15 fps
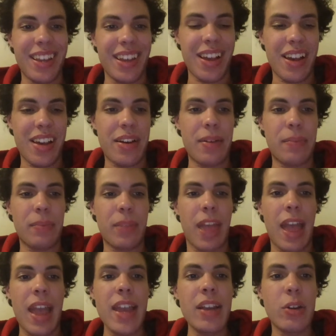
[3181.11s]

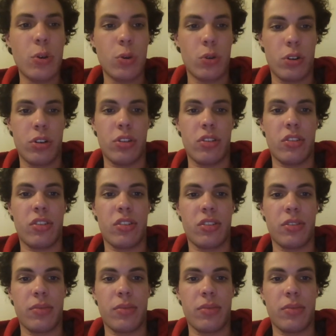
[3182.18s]
Acorns.